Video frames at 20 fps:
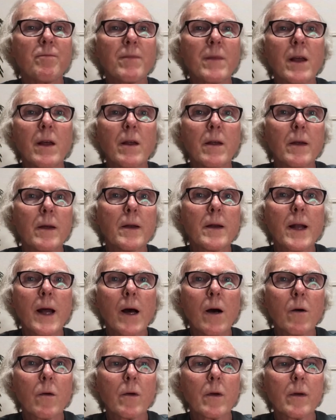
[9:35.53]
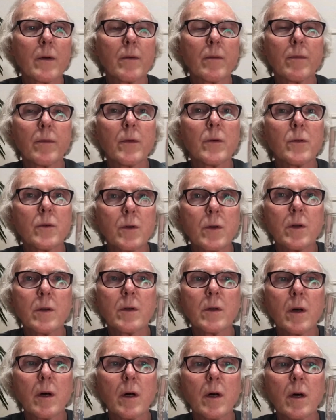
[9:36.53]
thinned out fruit,
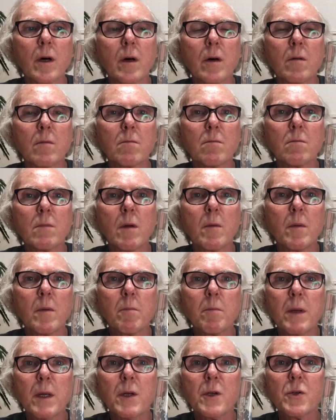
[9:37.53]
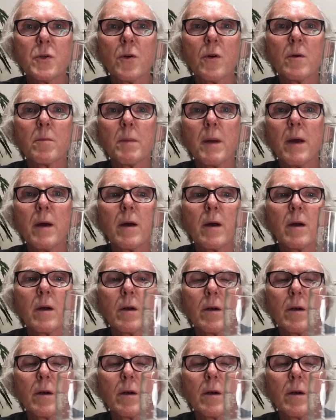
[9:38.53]
maybe peach or pear.